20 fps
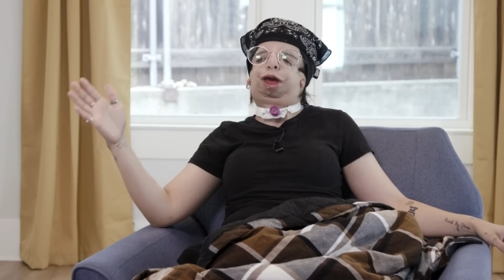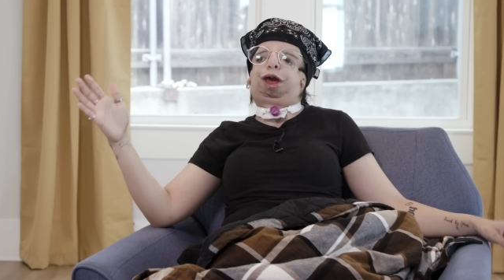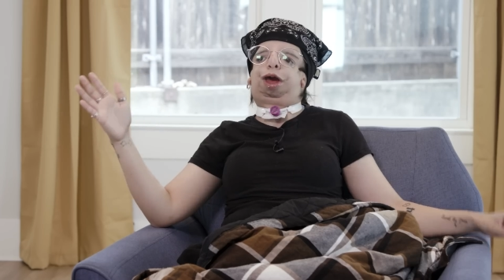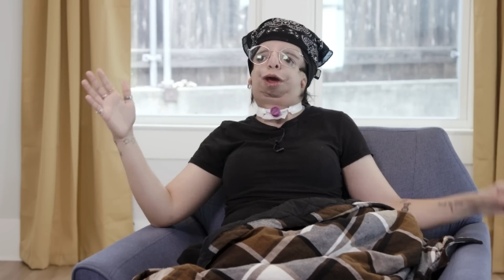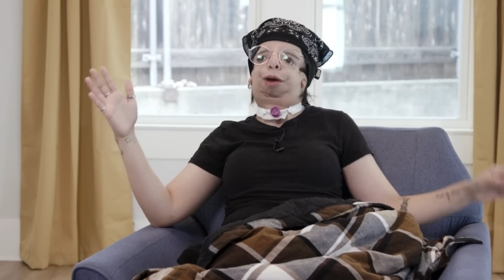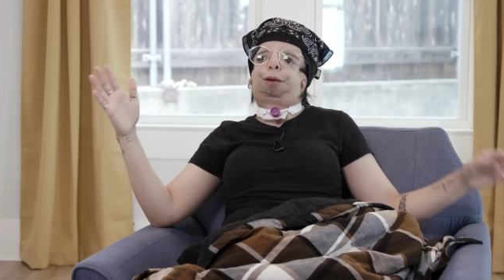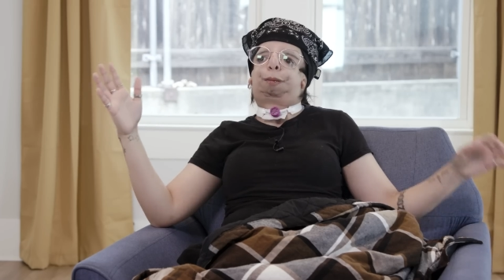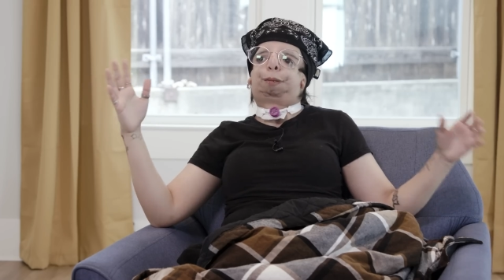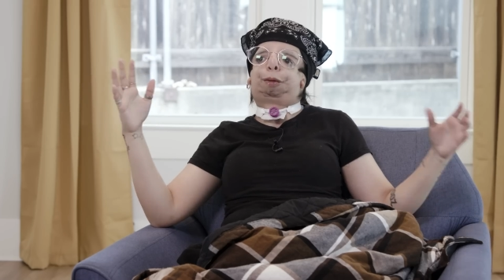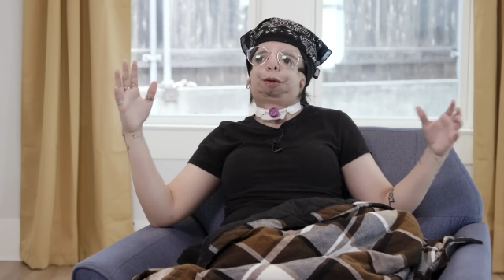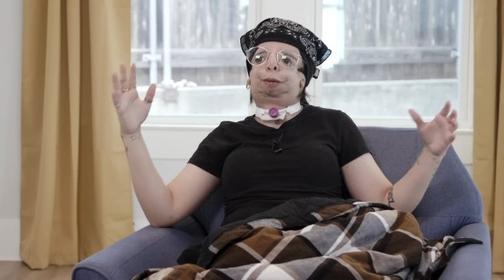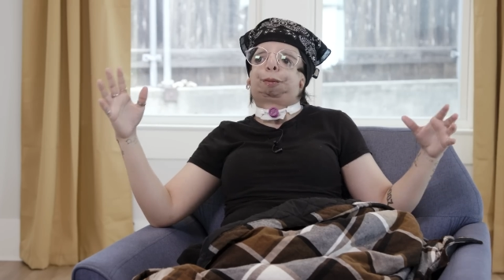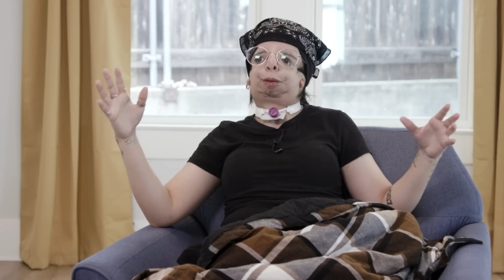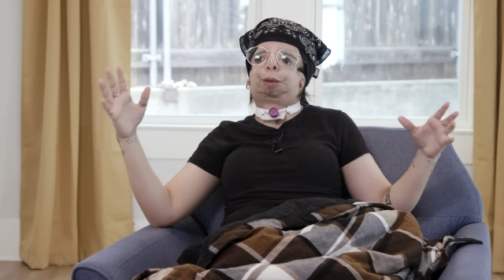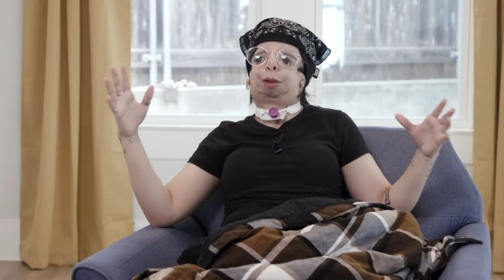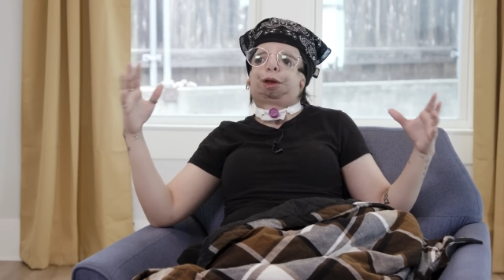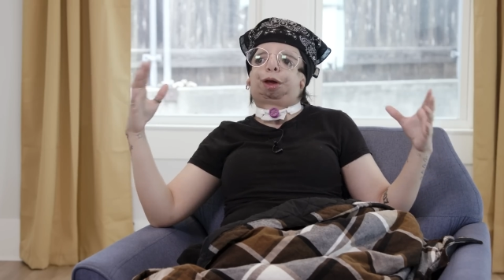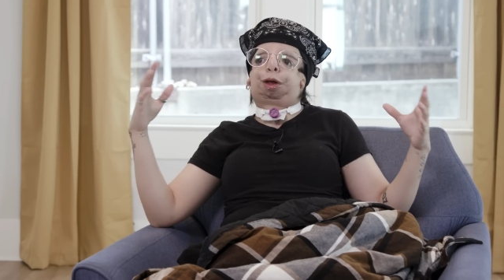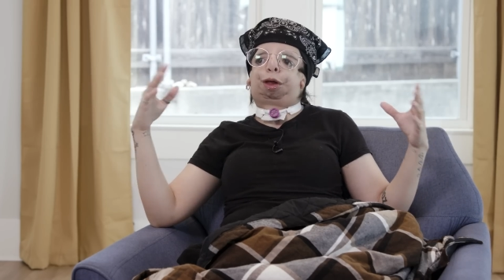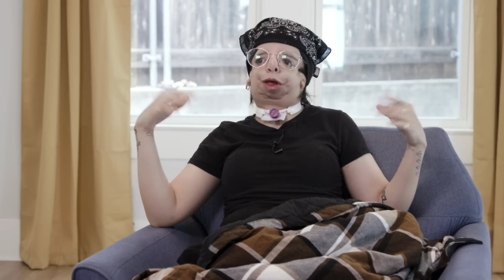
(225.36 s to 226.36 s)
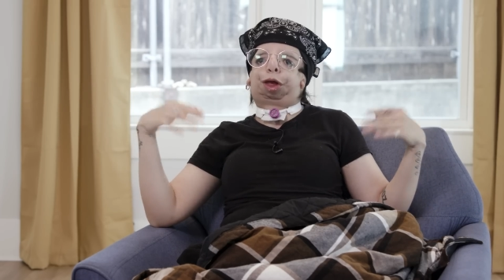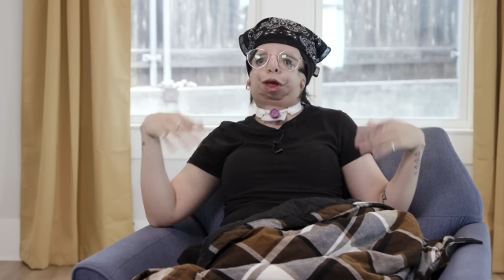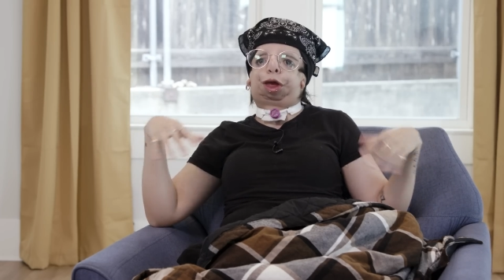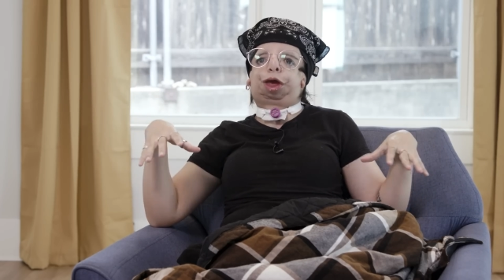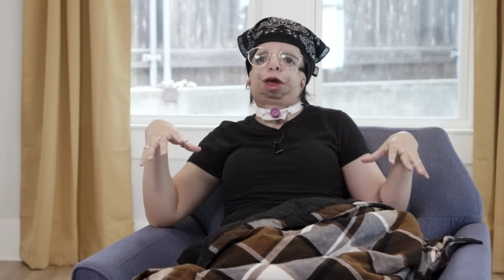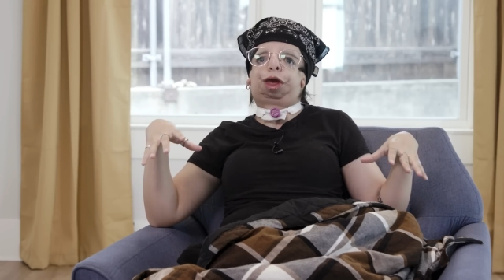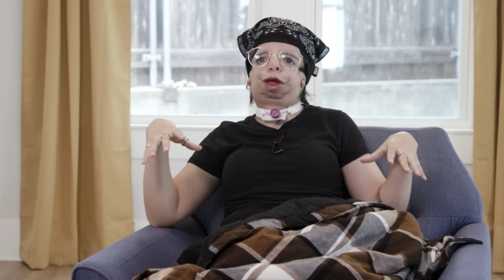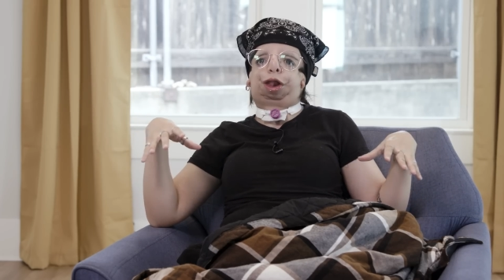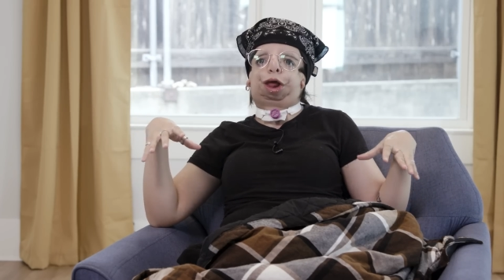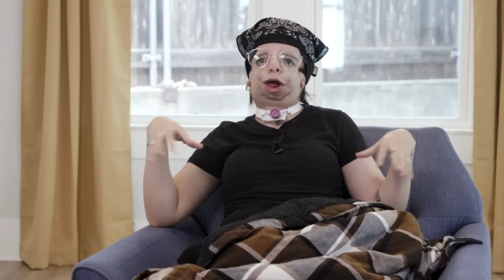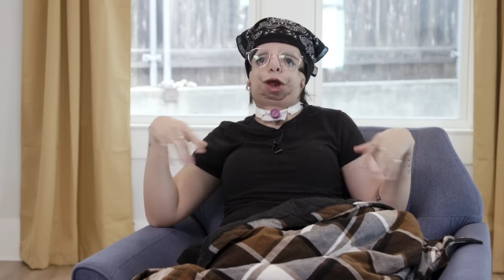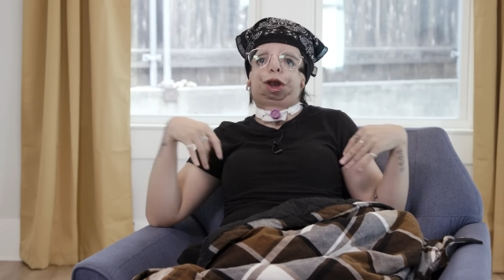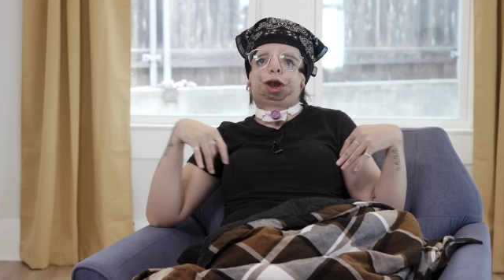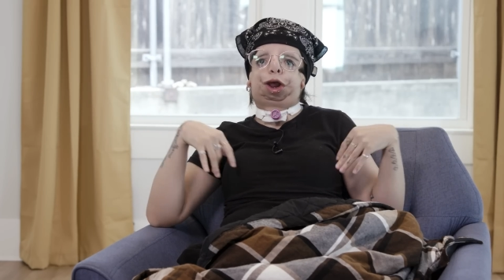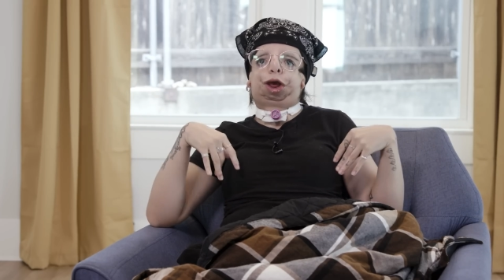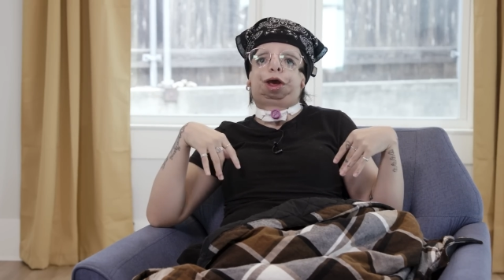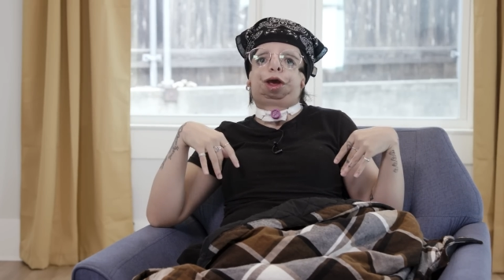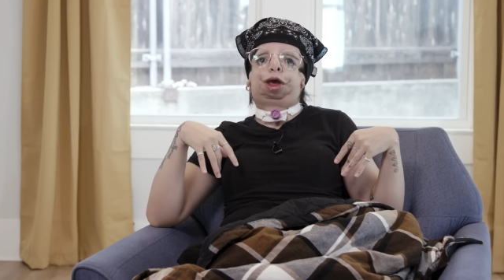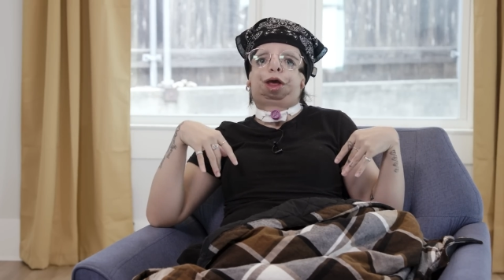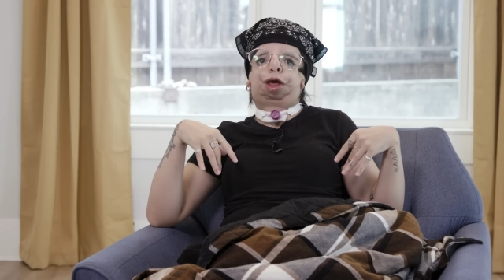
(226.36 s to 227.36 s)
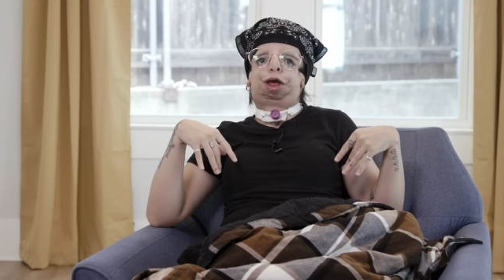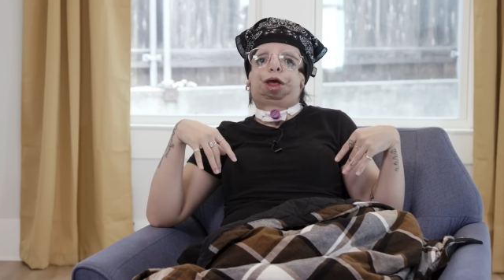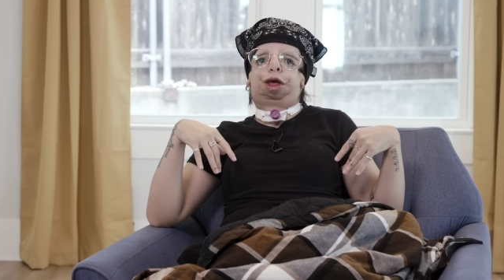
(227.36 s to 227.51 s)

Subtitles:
that people with condition like me